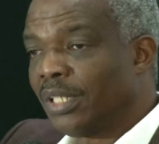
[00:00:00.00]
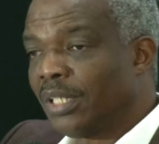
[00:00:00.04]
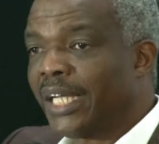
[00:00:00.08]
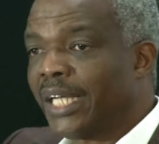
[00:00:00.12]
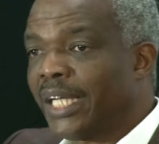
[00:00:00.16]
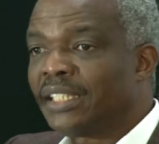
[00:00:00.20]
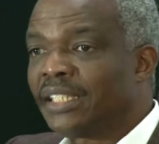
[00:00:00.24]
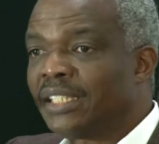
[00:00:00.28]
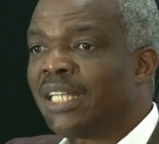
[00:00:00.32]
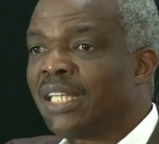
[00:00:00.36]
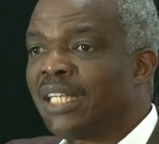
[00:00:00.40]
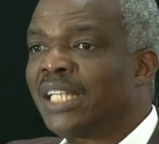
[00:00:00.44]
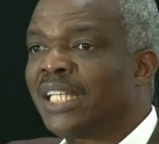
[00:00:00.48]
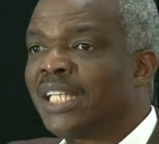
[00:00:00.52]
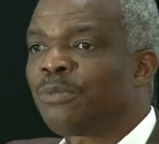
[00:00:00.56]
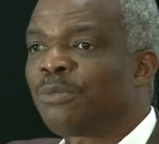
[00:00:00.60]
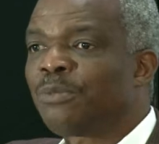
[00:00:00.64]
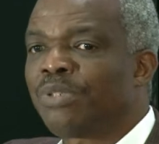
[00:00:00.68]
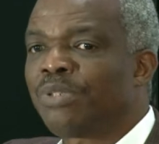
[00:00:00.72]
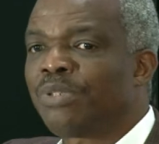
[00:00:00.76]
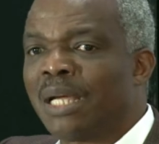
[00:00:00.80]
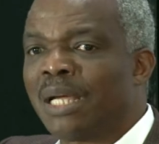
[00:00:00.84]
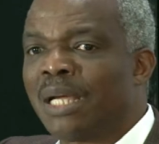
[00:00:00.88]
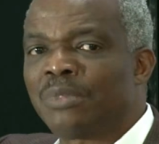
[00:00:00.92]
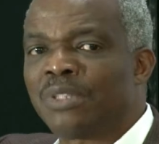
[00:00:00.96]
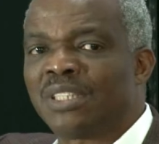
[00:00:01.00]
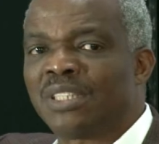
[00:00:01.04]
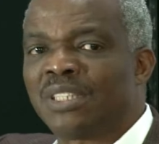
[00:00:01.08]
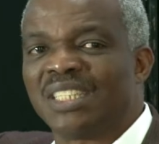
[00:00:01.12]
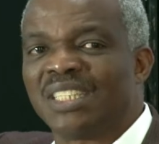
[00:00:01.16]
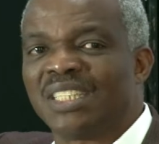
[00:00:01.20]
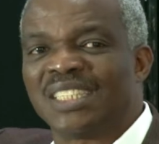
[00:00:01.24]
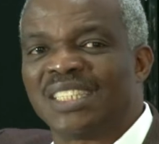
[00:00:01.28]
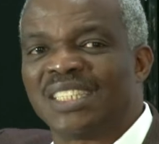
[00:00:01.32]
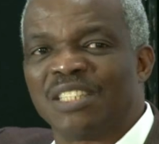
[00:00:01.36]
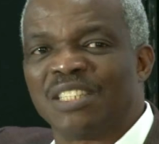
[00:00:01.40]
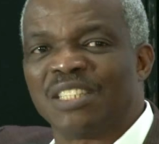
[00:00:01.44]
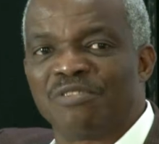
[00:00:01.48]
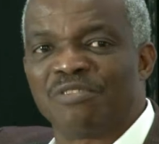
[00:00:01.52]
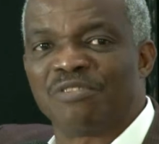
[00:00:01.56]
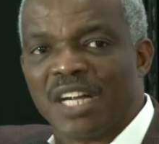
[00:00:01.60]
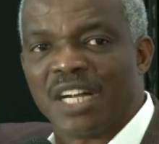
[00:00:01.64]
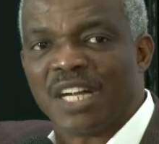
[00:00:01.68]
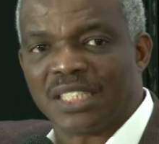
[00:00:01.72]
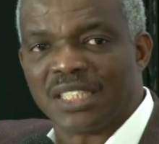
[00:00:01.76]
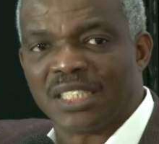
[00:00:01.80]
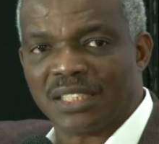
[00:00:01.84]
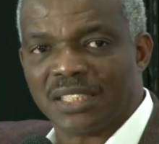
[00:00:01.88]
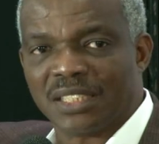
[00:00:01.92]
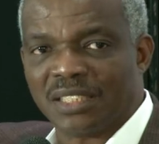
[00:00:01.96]
Nigeria's pyramid is
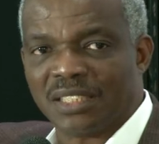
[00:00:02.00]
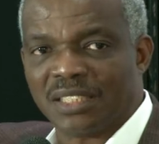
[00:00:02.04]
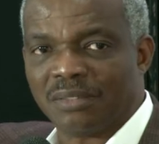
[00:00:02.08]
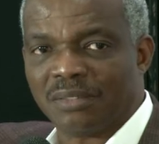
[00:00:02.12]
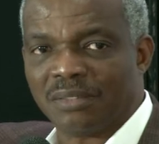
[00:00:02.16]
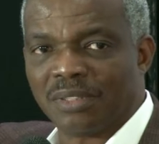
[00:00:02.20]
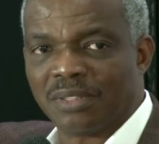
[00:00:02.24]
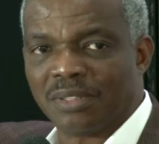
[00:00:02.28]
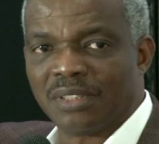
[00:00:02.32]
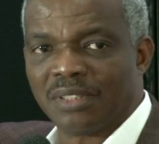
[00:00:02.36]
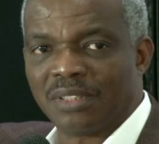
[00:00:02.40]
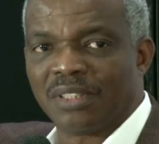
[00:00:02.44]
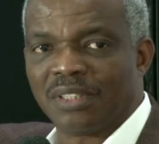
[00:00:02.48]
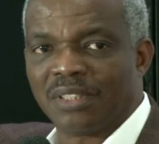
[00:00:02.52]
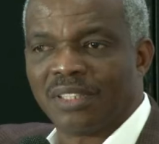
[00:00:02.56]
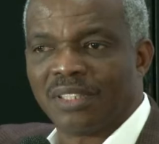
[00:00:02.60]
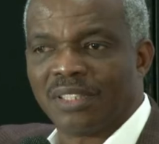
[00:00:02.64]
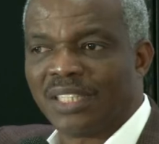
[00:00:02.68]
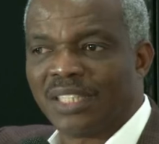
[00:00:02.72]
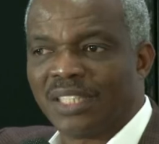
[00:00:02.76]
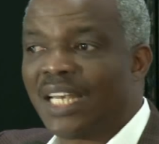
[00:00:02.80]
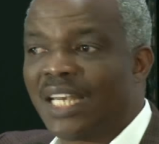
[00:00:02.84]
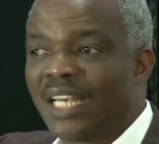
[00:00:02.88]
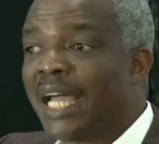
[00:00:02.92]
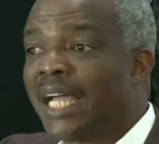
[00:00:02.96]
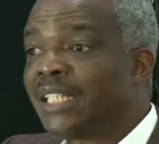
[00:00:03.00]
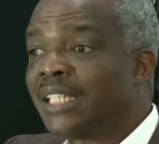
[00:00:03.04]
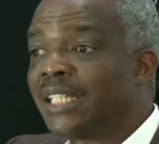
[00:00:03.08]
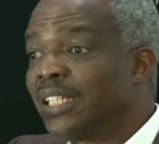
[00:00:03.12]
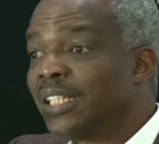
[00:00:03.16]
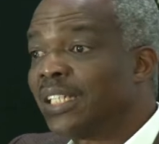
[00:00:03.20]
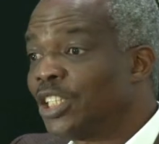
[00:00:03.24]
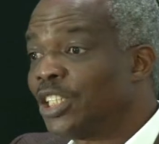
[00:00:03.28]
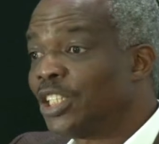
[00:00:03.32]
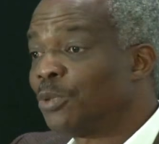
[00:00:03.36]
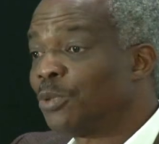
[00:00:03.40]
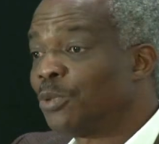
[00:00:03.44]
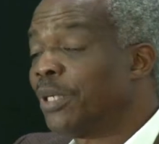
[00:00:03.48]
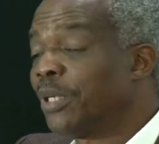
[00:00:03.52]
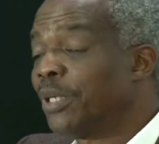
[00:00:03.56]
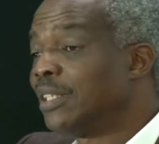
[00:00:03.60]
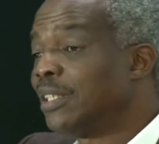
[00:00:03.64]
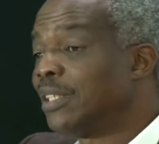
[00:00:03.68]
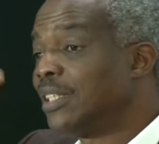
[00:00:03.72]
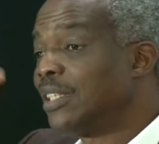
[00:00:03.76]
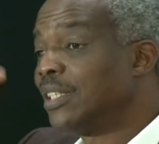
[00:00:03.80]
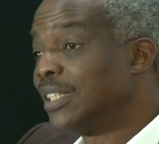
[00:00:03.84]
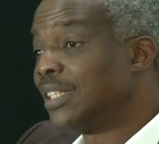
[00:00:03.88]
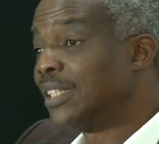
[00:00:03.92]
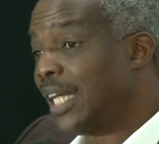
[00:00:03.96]
inverted. The largest
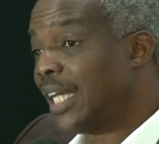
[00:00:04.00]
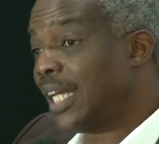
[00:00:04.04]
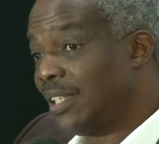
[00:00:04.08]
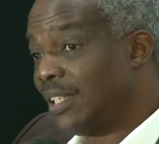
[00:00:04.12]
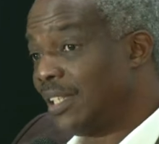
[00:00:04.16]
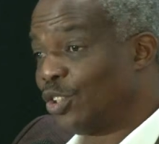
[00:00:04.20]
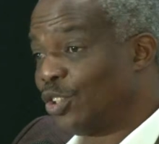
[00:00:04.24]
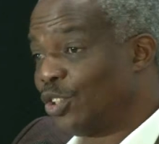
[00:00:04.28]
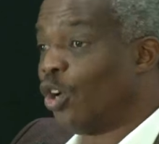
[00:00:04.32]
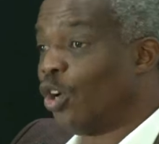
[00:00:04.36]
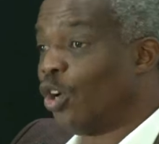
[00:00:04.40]
spend is at the